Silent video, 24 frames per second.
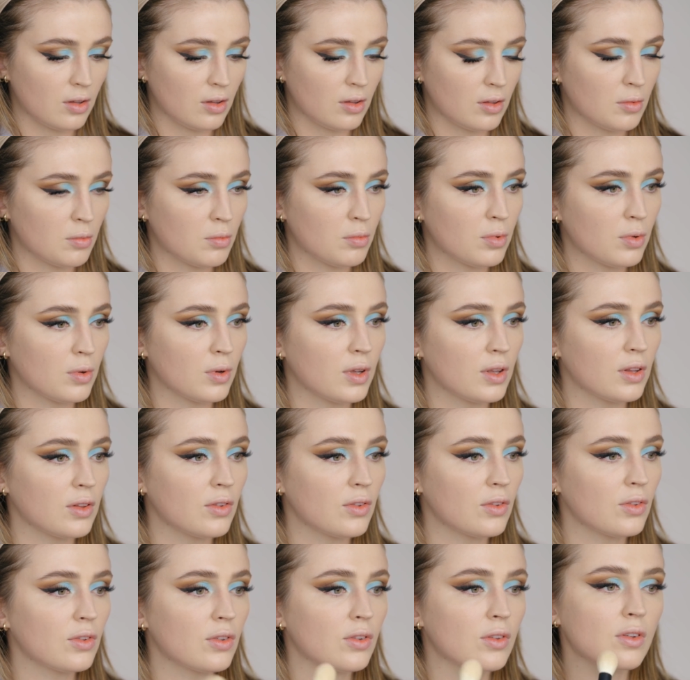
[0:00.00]
the
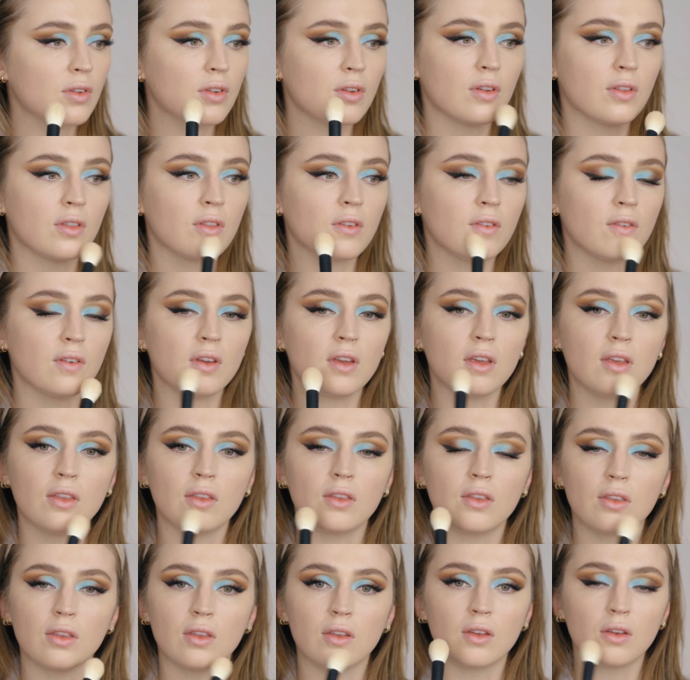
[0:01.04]
points on the
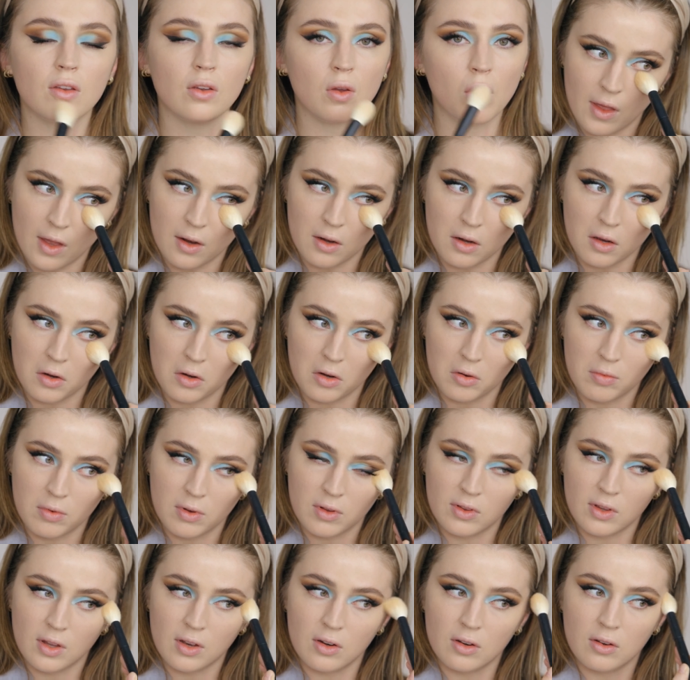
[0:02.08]
face that need to be
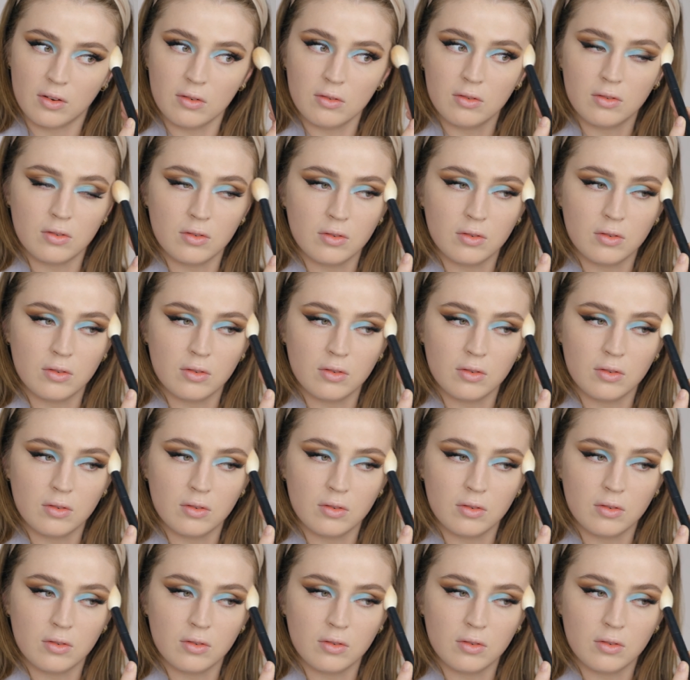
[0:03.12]
set in.